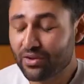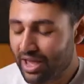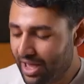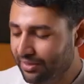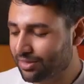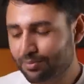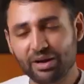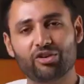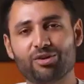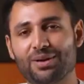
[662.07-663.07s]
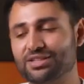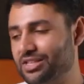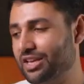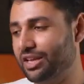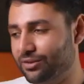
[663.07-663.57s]
Oh yeah, and the battery
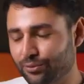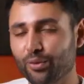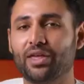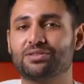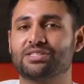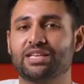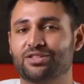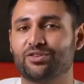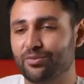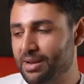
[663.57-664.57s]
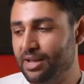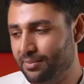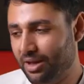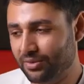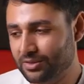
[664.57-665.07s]
capacity is 4,600
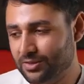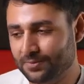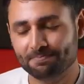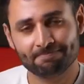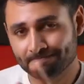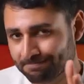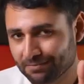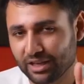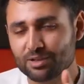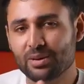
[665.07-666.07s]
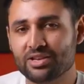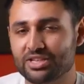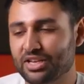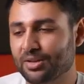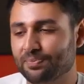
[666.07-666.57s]
mAh. It's
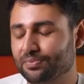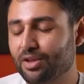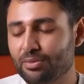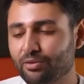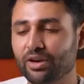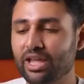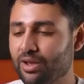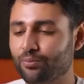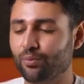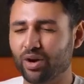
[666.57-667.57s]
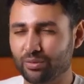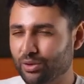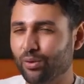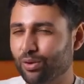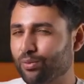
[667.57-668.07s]
plenty. I've been running it in what I would
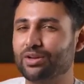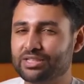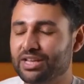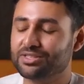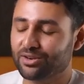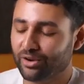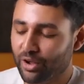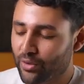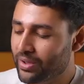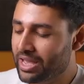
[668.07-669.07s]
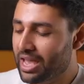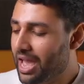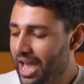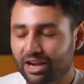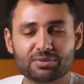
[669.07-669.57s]
call a worst case scenario,
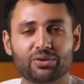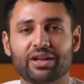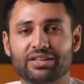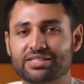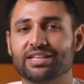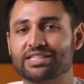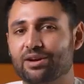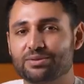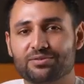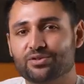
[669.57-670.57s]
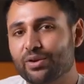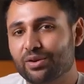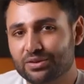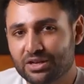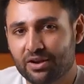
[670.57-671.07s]
and I'm still getting 6 hours of screen
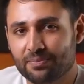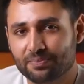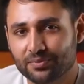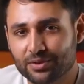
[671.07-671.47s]
on time.